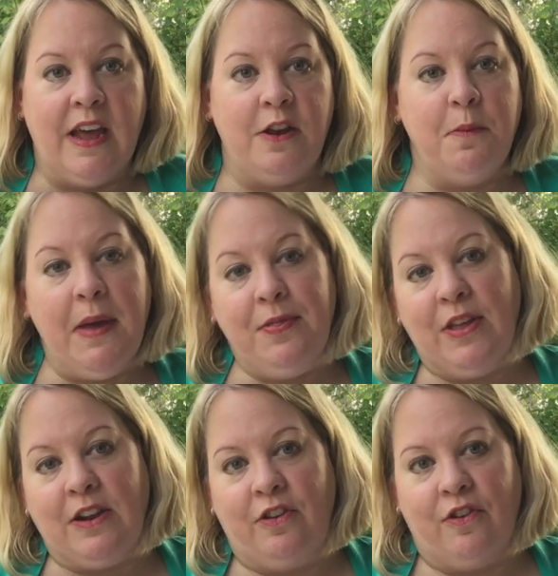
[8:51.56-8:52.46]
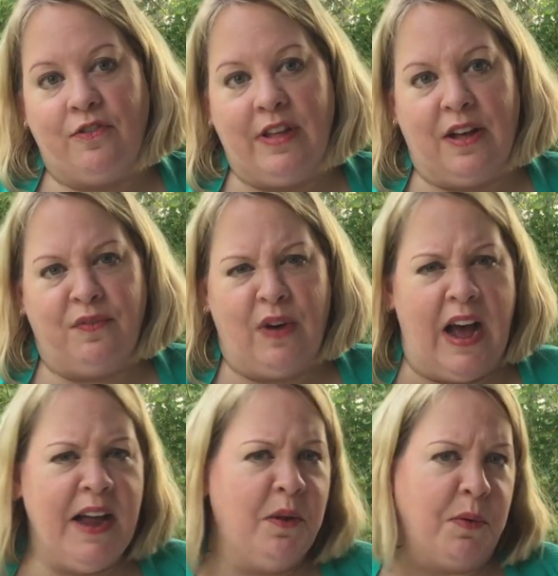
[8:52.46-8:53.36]
And you may think to yourself,
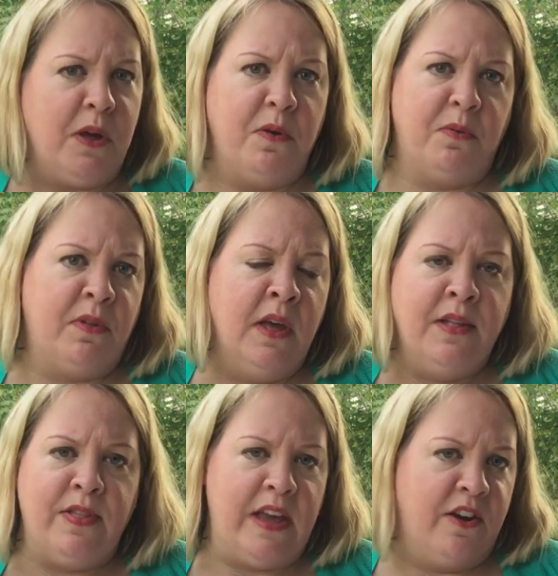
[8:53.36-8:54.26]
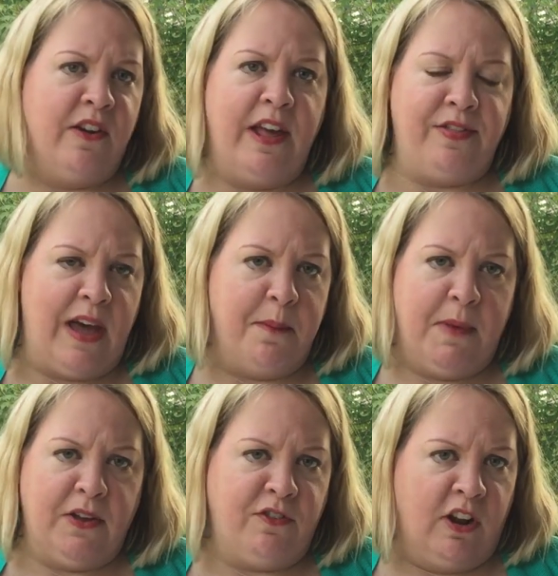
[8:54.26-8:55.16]
I don't use the internet that
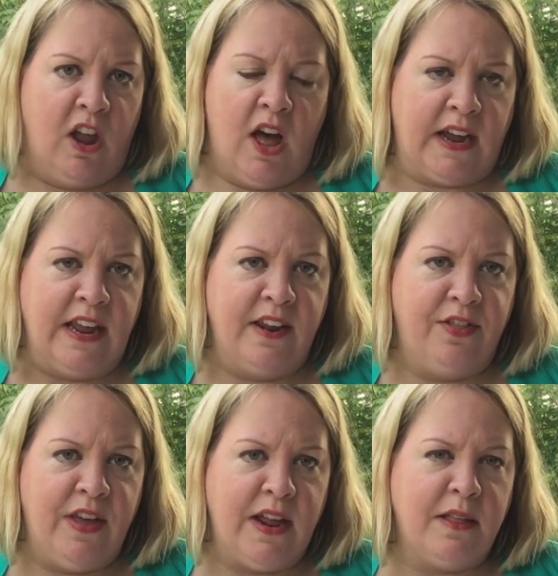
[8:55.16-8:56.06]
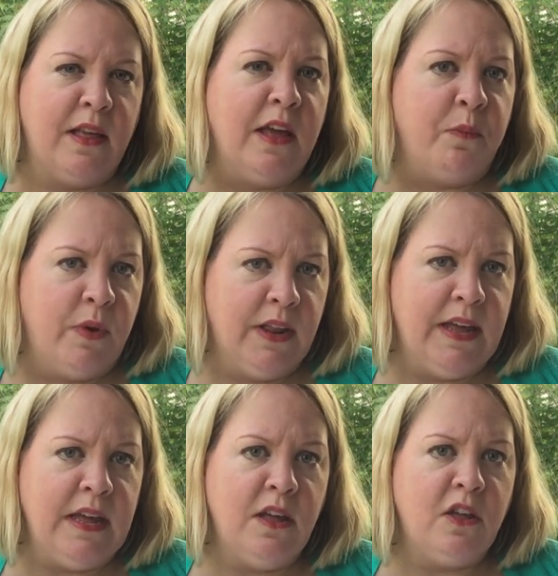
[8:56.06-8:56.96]
much to log into things. And
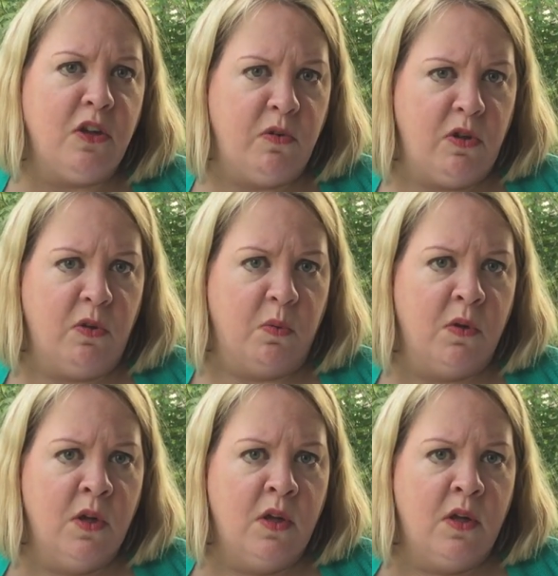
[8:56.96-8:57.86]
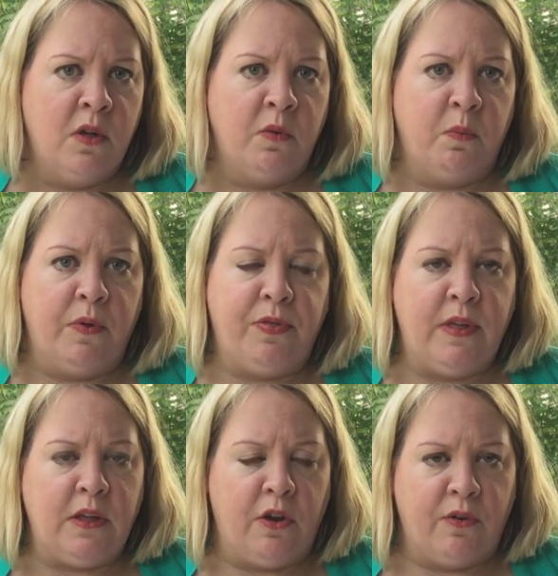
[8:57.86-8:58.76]
really, you do. With
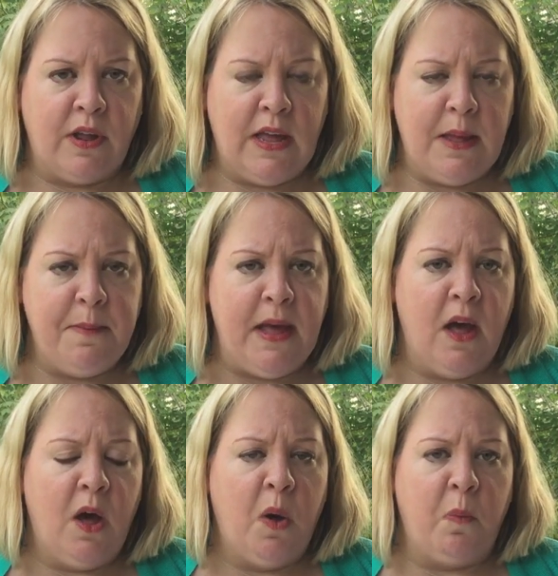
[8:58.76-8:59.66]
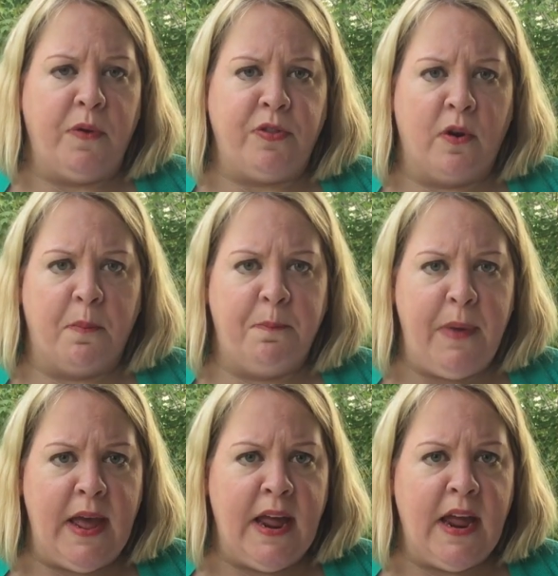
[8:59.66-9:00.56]
your email, with your
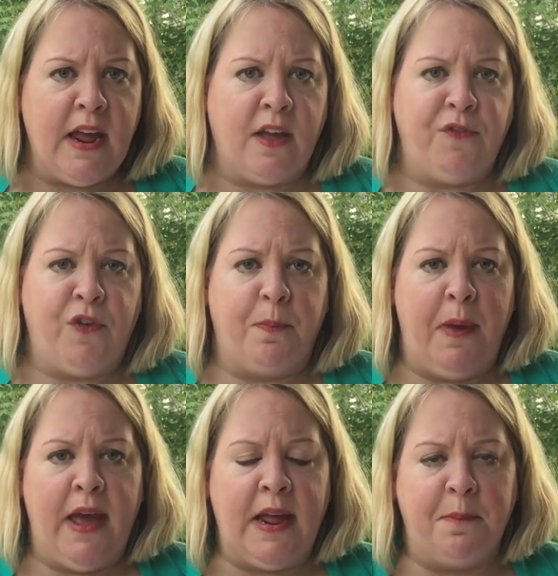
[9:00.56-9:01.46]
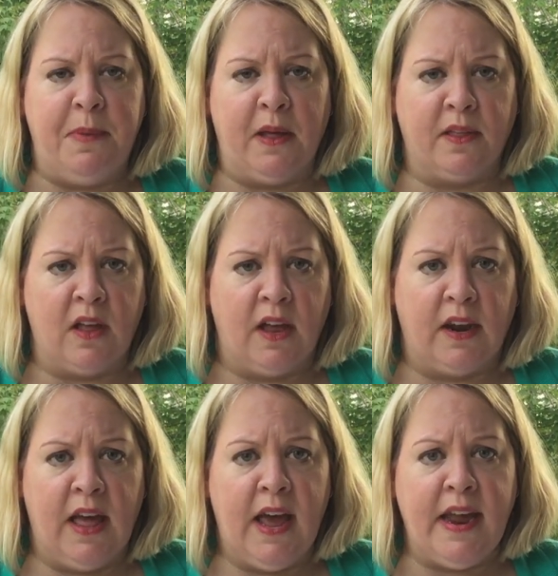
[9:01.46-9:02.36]
bank, if you're paying bills
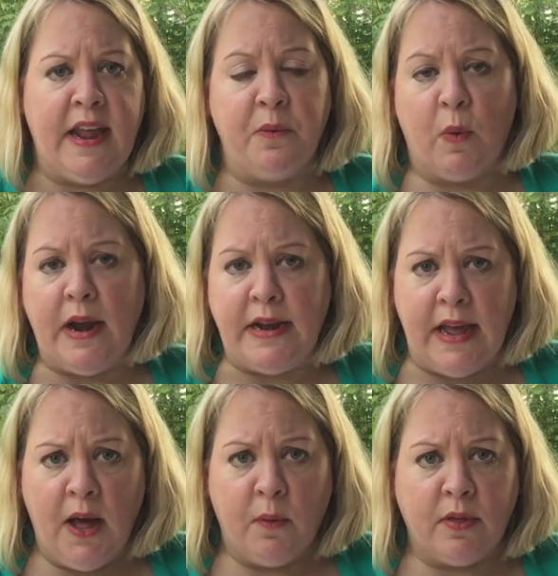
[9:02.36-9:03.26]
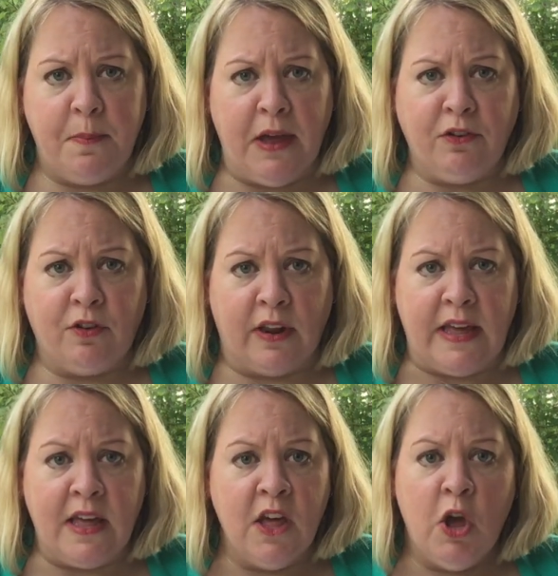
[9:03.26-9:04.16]
online. And right now,
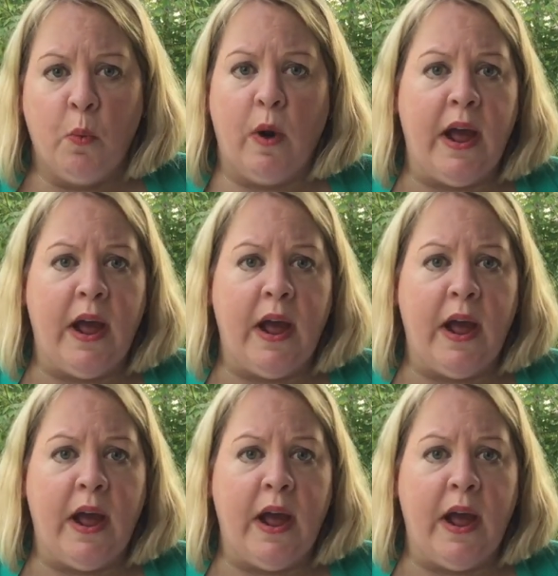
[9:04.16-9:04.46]
especially, we're